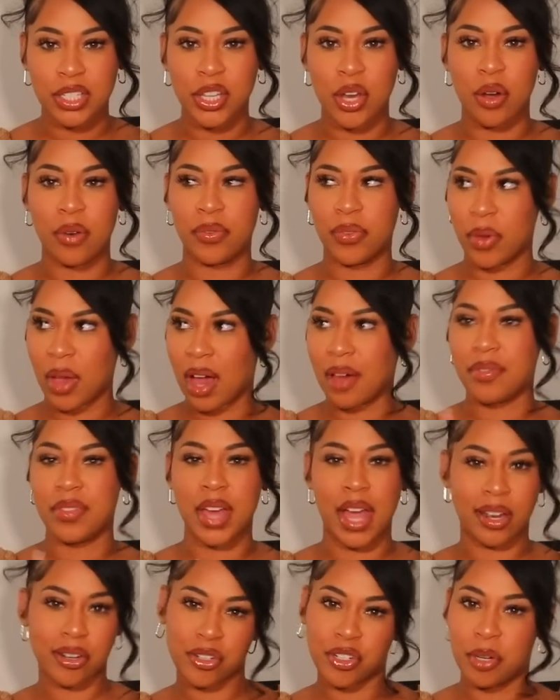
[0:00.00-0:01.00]
so if you have
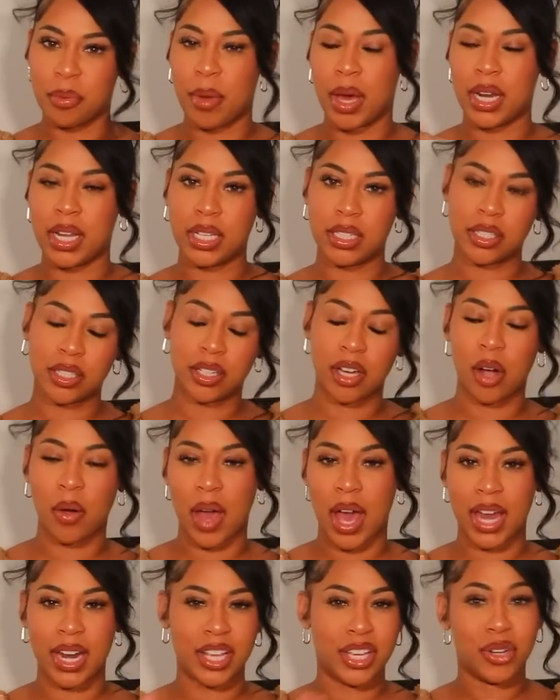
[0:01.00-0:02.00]
the extra money to go
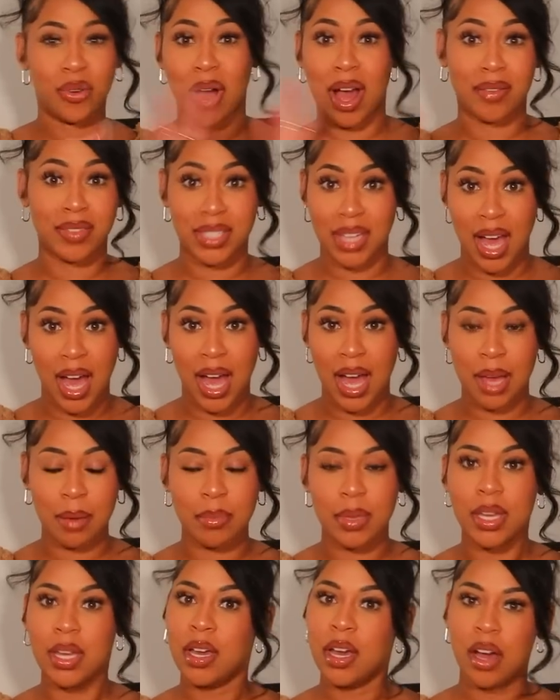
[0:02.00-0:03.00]
ahead and you don't have
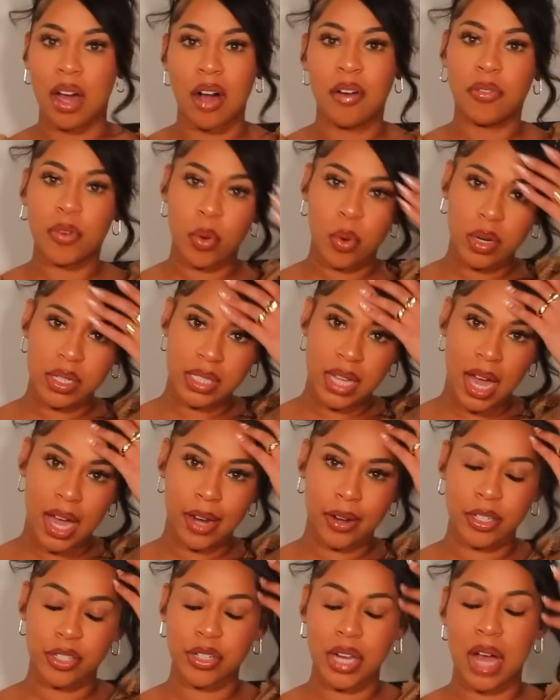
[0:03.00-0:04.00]
time, of course
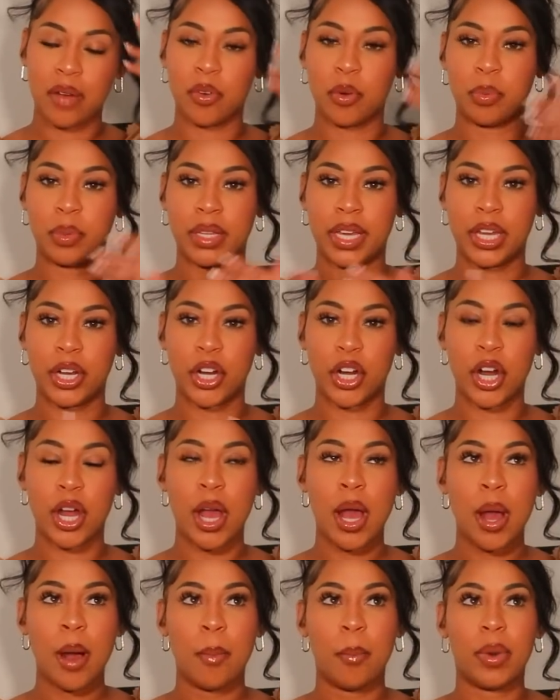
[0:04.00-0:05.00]
hire a travel planner.